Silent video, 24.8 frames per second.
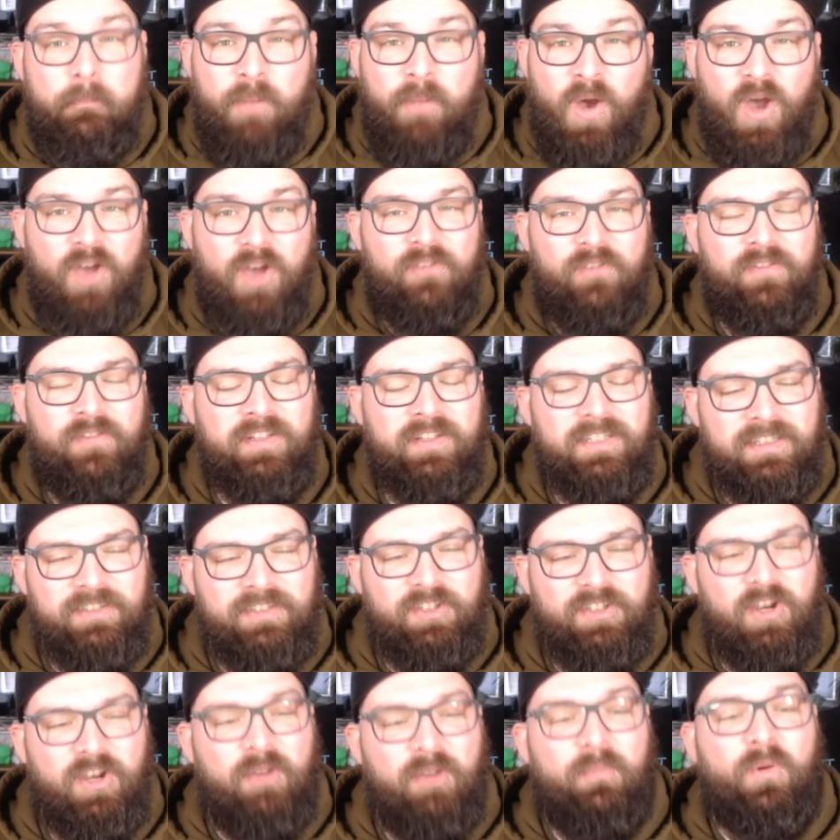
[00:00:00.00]
perfect
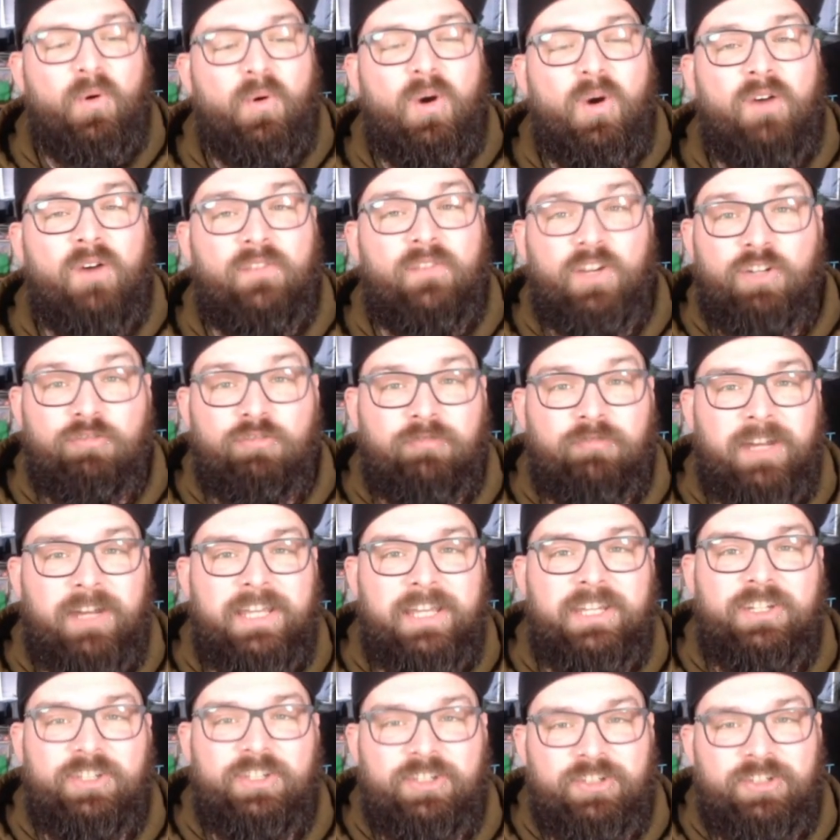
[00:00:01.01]
example of a
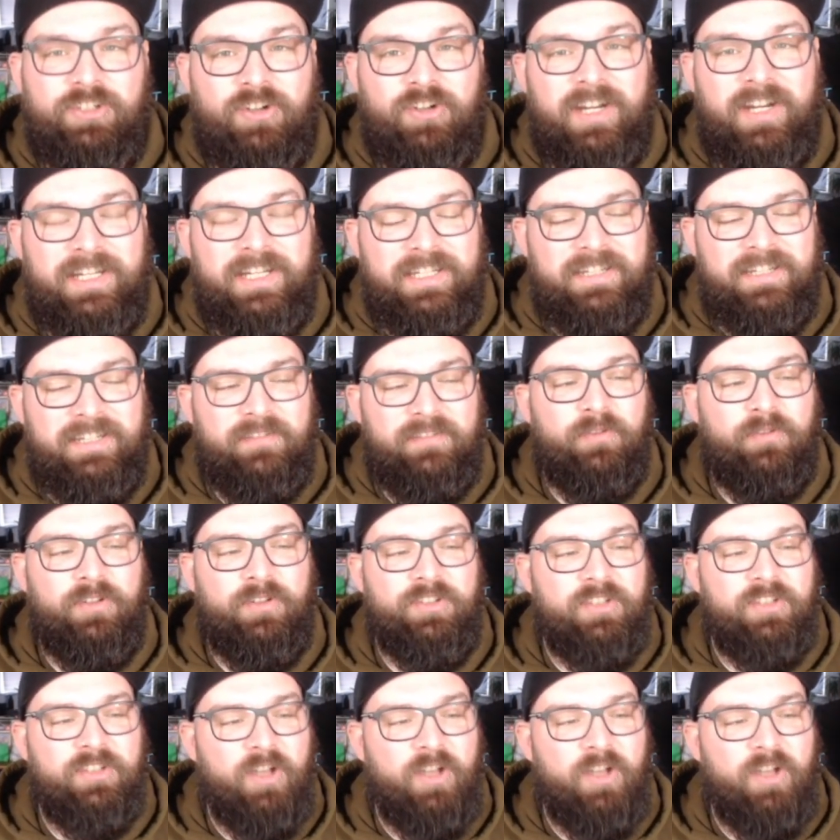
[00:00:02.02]
great shiny difference.